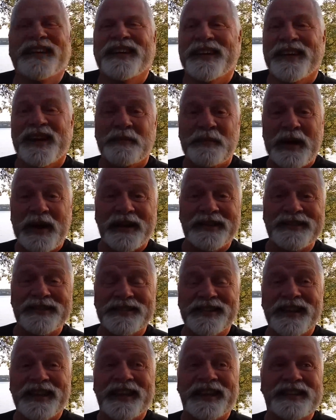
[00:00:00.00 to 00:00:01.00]
I'm out at the
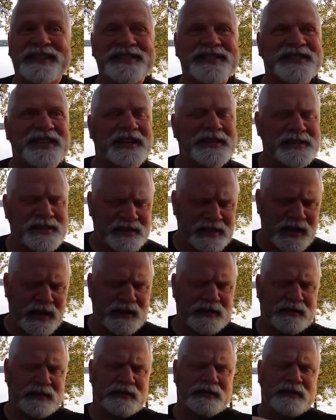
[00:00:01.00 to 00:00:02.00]
lake. It's
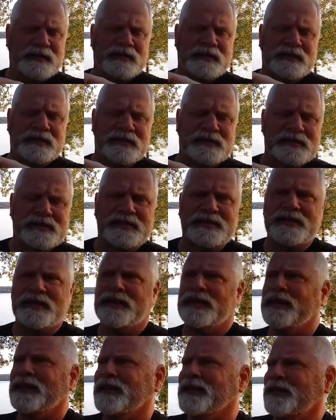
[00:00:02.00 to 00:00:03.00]
sunset. It is,
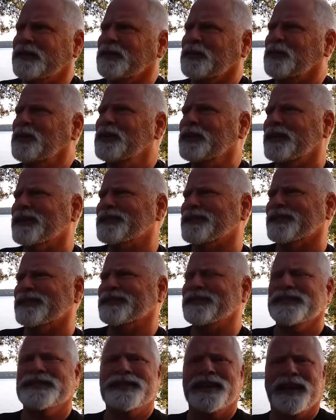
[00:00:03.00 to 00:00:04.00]
what is it
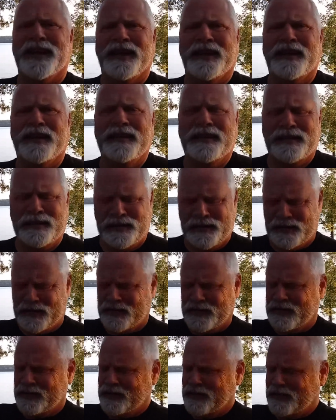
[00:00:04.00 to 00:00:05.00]
today?
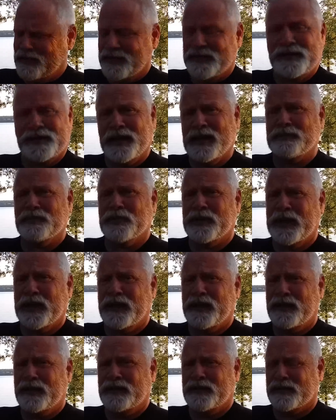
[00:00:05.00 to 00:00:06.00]
It's Labor
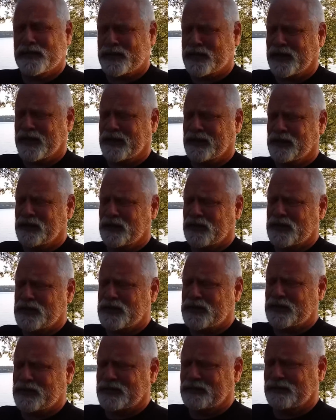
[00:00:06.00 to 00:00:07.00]
Day in St.
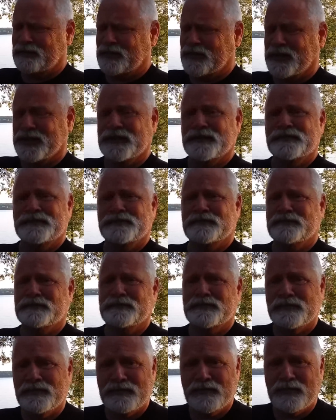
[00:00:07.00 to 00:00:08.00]
Louis. Well,
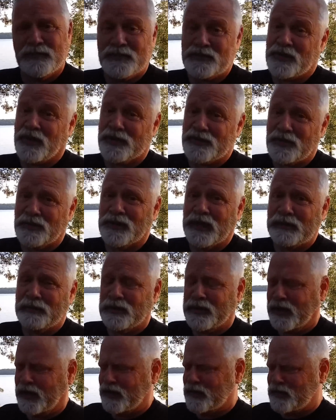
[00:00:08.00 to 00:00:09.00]
it's also Labor
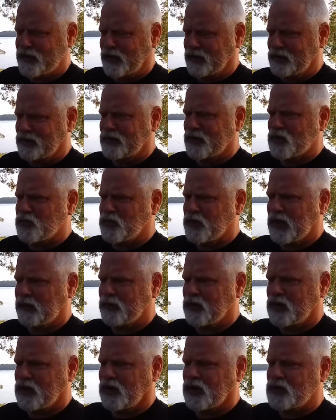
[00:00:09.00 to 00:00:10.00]
Day in St. Louis, but I'm
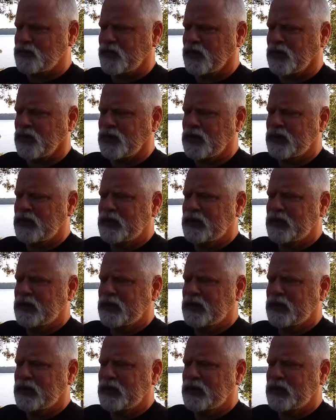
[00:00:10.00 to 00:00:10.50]
in Kirksville.